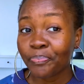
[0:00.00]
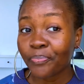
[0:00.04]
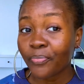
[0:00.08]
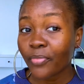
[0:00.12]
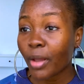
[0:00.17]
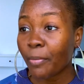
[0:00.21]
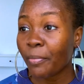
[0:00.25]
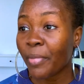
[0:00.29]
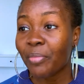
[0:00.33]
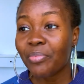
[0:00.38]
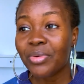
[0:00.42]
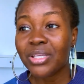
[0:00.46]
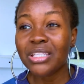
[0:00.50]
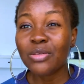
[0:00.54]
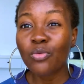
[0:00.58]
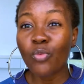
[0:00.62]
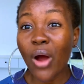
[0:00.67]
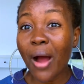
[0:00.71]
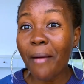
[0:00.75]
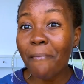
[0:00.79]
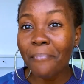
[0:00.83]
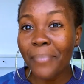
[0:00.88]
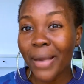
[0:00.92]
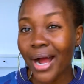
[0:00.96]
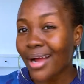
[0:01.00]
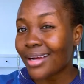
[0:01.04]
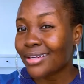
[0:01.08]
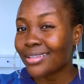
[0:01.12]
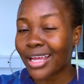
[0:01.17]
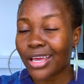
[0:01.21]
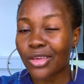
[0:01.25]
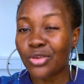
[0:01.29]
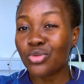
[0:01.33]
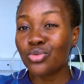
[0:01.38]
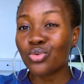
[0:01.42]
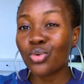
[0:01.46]
maybe the one bank that
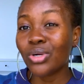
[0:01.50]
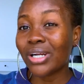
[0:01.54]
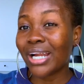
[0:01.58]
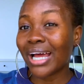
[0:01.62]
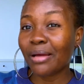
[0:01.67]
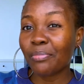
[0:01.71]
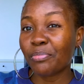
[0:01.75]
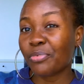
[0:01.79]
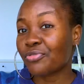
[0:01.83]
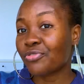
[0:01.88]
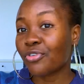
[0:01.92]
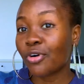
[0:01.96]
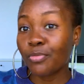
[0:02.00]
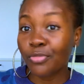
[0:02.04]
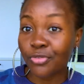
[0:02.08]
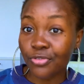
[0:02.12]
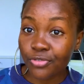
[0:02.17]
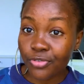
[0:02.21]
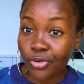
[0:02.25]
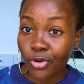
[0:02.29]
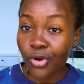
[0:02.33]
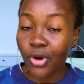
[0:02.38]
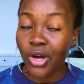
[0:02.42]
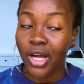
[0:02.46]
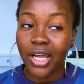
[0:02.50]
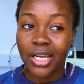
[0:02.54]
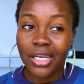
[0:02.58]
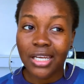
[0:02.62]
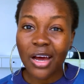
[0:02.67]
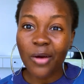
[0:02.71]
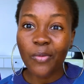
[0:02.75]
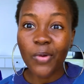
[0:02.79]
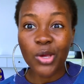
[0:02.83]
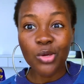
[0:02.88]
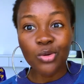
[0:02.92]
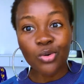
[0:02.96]
used to like before, now
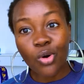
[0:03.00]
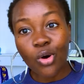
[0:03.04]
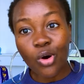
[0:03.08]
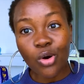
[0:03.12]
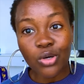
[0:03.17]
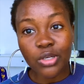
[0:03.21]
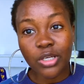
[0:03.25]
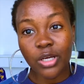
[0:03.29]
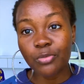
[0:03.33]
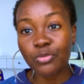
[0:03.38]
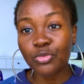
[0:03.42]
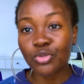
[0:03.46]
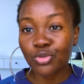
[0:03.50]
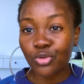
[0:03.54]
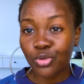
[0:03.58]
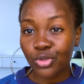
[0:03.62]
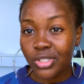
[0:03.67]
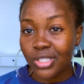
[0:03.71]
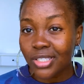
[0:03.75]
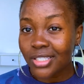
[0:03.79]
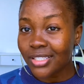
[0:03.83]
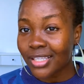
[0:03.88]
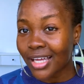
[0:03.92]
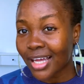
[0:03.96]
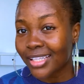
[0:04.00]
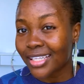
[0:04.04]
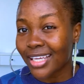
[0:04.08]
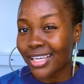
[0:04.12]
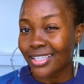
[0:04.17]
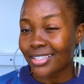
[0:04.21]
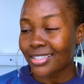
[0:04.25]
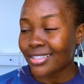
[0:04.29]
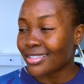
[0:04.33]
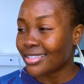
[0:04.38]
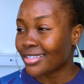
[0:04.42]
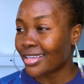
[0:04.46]
when you call them, you notice that there's
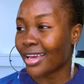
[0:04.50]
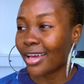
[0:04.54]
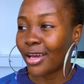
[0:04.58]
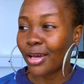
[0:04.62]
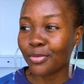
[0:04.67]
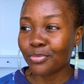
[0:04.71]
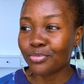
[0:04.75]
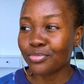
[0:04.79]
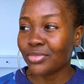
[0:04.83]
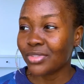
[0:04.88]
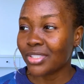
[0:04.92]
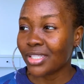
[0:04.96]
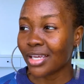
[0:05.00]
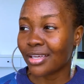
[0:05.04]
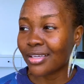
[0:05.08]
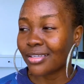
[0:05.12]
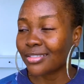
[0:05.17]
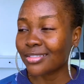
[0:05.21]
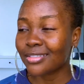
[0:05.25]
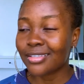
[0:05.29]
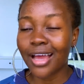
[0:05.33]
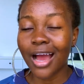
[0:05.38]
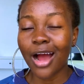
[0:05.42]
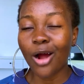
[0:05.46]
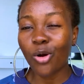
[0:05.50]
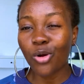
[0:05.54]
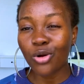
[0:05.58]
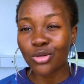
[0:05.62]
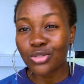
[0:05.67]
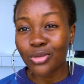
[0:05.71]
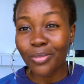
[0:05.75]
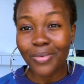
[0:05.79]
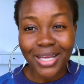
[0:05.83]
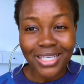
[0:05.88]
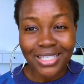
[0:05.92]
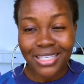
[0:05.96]
their
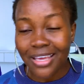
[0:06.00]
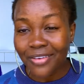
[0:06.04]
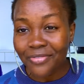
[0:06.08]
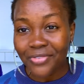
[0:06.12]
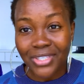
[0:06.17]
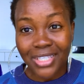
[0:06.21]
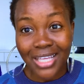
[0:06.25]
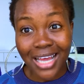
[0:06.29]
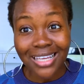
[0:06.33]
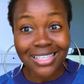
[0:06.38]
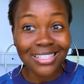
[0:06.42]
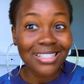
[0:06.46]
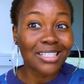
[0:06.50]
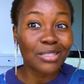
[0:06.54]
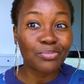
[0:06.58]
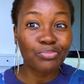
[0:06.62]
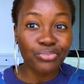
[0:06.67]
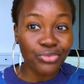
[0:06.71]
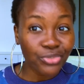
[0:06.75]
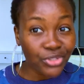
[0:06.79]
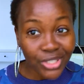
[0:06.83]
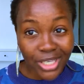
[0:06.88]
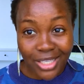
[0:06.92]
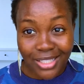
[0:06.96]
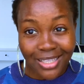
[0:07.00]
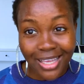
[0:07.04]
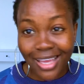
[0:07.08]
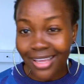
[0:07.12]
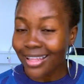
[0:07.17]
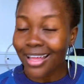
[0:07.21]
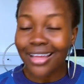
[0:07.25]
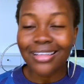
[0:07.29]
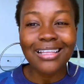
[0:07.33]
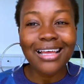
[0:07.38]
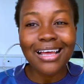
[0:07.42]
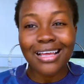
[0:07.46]
customer service has
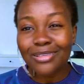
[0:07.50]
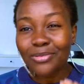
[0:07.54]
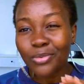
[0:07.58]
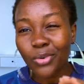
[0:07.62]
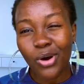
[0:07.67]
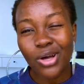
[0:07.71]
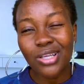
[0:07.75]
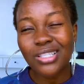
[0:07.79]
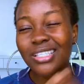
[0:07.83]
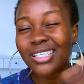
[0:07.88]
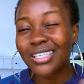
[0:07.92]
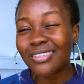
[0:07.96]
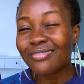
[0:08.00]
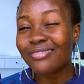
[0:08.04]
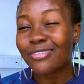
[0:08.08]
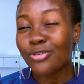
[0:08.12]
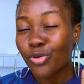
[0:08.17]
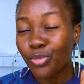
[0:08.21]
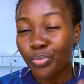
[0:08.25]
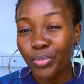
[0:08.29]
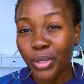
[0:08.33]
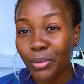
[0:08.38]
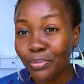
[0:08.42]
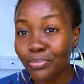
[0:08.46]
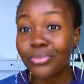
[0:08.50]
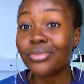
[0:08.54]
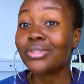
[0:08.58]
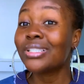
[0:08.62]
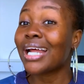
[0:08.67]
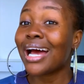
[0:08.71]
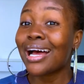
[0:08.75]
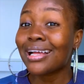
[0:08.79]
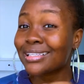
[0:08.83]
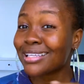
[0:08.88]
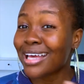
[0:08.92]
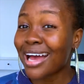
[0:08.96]
depreciated. That's because the real people
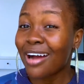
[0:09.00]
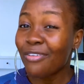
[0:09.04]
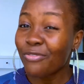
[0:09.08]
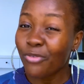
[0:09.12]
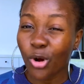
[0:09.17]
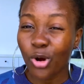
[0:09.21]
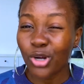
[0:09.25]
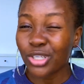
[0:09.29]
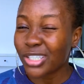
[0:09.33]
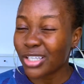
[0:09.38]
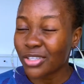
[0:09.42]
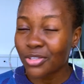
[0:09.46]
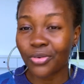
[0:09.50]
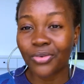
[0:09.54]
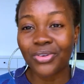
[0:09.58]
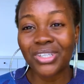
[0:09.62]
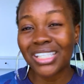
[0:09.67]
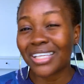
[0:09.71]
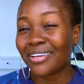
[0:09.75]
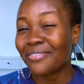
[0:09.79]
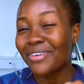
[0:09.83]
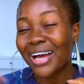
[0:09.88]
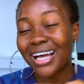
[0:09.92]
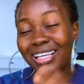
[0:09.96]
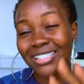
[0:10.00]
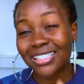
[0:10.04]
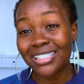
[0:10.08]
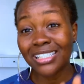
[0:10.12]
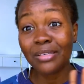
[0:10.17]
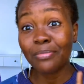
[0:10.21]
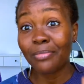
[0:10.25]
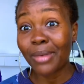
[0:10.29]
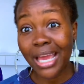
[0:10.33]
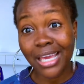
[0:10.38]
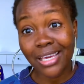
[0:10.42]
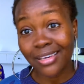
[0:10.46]
that have conscience, they've actually
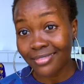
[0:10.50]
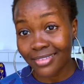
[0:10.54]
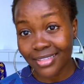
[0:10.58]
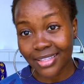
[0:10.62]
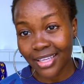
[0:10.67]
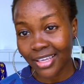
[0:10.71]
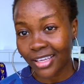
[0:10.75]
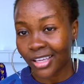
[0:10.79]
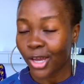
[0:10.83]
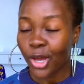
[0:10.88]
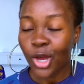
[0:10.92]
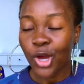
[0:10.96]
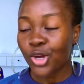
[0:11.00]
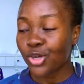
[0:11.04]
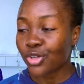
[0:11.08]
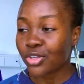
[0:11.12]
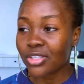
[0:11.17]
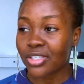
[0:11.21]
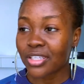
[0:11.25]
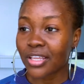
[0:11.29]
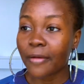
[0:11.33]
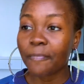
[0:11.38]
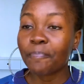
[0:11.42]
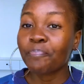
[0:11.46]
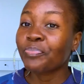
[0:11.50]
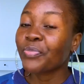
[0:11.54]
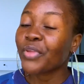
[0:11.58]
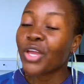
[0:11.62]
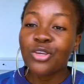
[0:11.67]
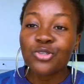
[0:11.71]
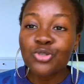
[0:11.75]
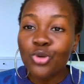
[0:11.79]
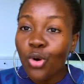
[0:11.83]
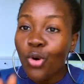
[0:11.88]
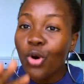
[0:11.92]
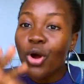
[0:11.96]
migrated. You understand?
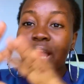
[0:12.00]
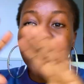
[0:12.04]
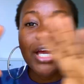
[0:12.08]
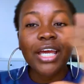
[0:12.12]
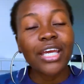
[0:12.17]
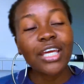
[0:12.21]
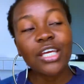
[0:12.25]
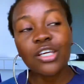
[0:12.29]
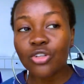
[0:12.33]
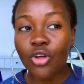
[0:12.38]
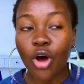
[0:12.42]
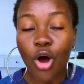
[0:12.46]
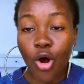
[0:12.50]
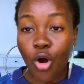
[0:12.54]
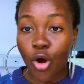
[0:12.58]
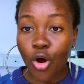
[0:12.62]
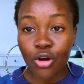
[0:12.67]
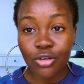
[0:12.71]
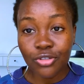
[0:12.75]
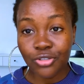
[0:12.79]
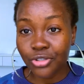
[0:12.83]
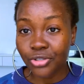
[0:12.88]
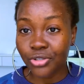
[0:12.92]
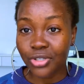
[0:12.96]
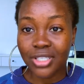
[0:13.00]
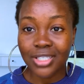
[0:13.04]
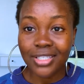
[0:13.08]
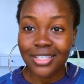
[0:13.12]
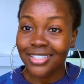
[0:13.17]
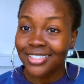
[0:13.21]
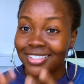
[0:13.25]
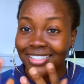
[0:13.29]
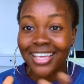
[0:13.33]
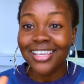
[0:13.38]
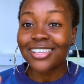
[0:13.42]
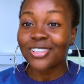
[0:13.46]
So in all countries,
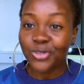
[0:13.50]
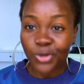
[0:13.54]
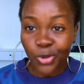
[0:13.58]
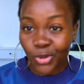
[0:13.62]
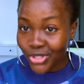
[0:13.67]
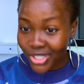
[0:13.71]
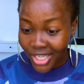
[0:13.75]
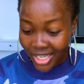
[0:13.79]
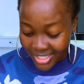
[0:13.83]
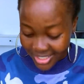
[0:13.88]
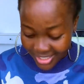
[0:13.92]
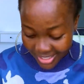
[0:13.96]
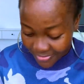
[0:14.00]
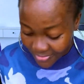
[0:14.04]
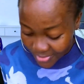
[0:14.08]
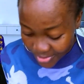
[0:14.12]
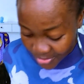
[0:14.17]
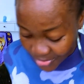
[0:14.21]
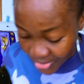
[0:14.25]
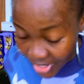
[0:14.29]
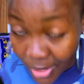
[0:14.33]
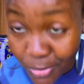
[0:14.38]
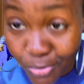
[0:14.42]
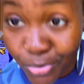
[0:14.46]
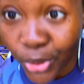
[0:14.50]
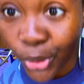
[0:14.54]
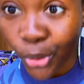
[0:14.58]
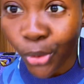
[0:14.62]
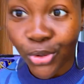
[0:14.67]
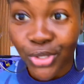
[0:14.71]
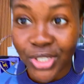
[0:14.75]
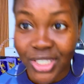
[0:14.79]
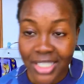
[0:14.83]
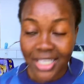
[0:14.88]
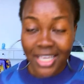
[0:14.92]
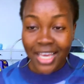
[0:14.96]
there's shortage everywhere
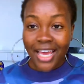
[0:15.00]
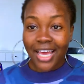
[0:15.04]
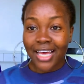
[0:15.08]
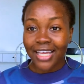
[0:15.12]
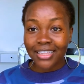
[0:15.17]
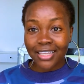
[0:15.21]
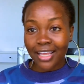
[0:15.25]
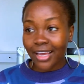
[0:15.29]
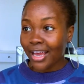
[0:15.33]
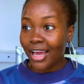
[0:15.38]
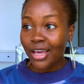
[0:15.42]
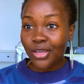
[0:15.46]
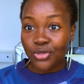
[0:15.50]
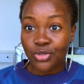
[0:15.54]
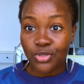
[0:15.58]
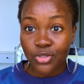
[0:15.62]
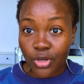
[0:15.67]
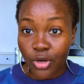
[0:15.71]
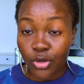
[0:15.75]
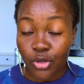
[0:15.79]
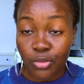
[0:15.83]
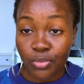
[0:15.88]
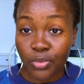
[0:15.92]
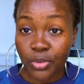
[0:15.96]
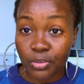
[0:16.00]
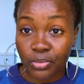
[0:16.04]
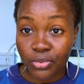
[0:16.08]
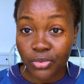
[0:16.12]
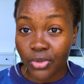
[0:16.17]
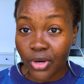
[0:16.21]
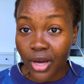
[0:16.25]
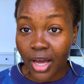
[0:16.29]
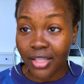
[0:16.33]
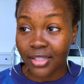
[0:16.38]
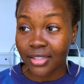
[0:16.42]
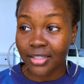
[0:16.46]
because, like I used to tell you people,
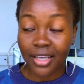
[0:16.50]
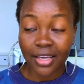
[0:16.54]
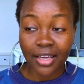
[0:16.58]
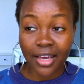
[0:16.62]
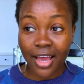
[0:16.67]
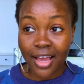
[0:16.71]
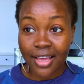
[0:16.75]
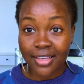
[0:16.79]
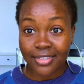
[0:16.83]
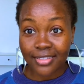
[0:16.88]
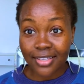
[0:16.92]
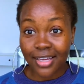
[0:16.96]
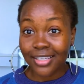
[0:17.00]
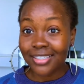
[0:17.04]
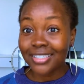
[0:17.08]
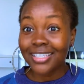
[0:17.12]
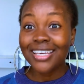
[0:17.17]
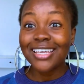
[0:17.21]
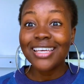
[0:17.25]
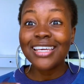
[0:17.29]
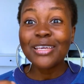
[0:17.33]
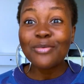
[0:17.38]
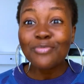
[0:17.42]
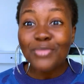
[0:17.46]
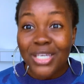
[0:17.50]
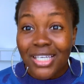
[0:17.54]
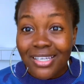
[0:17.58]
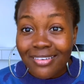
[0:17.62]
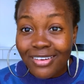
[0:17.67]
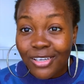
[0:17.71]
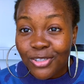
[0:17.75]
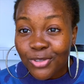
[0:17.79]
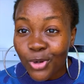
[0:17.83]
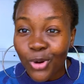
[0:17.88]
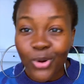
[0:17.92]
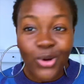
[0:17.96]
guys, that
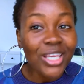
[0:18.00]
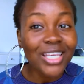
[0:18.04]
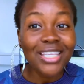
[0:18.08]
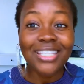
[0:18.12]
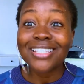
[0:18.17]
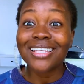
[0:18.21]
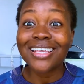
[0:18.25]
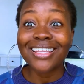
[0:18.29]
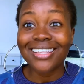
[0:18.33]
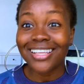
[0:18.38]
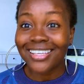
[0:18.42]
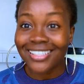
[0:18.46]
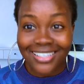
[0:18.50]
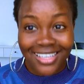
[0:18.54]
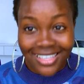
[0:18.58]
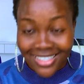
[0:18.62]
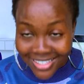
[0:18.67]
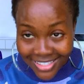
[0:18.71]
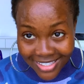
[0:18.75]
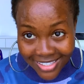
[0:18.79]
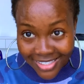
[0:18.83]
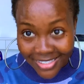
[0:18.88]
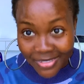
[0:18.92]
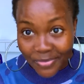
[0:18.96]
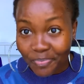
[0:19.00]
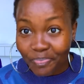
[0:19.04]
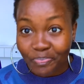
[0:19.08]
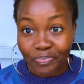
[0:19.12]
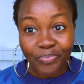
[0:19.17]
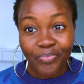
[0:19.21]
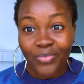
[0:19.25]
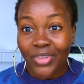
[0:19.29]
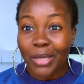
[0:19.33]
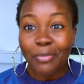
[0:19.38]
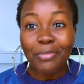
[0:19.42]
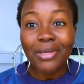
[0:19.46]
immigration is a necessity.
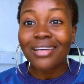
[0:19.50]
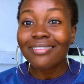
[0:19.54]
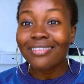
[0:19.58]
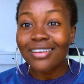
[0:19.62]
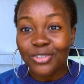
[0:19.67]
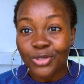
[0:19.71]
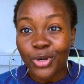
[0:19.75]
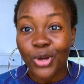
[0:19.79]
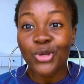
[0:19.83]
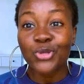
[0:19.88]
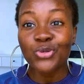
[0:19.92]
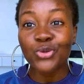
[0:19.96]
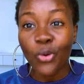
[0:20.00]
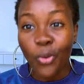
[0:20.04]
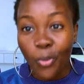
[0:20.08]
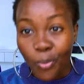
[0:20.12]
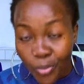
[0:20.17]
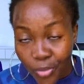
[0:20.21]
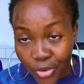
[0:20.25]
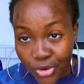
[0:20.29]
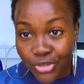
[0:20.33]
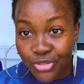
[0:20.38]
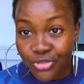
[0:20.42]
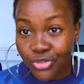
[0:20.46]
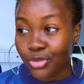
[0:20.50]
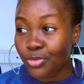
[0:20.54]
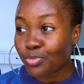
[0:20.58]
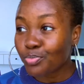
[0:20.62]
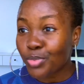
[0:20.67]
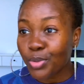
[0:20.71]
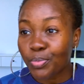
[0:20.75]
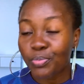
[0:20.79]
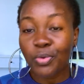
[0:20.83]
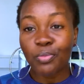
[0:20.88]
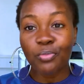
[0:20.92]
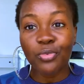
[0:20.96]
Immigration is compulsory.
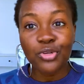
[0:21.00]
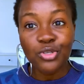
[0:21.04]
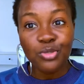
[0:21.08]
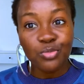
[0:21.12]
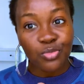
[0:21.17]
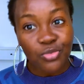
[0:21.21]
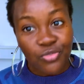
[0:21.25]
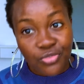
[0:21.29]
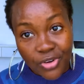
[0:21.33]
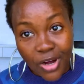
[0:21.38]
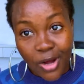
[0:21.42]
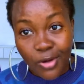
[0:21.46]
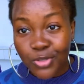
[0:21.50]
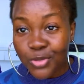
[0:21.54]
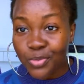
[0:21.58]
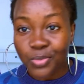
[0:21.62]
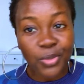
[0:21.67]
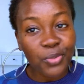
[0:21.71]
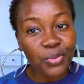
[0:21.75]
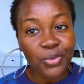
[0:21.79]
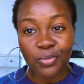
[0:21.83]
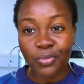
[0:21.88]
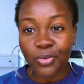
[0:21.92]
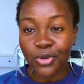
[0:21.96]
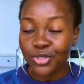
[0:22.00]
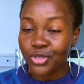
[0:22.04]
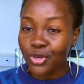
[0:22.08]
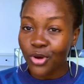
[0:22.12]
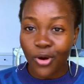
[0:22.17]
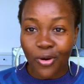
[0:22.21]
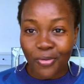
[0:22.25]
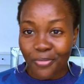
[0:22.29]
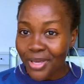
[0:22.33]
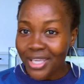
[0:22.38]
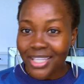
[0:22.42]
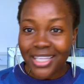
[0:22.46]
People must move out. People must
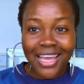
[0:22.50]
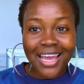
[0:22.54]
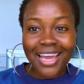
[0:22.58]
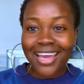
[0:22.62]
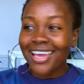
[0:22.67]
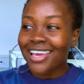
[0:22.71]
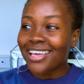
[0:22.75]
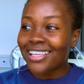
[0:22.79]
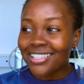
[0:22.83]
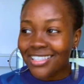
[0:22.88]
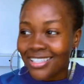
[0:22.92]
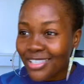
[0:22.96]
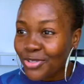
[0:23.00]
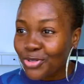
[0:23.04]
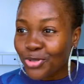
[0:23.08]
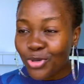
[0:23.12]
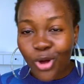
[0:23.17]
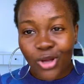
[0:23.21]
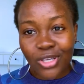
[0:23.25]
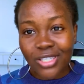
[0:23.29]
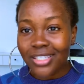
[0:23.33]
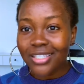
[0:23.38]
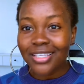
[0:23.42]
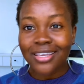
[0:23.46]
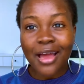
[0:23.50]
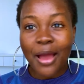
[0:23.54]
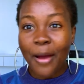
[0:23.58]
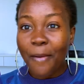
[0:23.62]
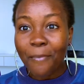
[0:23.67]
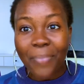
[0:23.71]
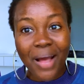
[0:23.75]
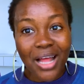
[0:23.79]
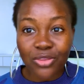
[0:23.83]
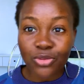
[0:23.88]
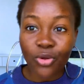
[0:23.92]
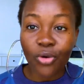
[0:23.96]
come in. It is just
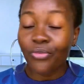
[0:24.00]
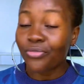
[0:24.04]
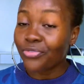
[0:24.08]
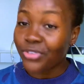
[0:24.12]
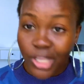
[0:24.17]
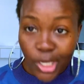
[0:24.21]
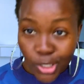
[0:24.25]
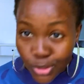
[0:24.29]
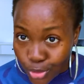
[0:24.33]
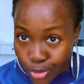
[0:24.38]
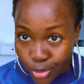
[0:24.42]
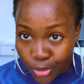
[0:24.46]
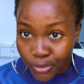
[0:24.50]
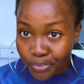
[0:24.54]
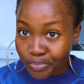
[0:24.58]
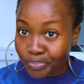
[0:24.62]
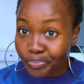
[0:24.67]
part of nature.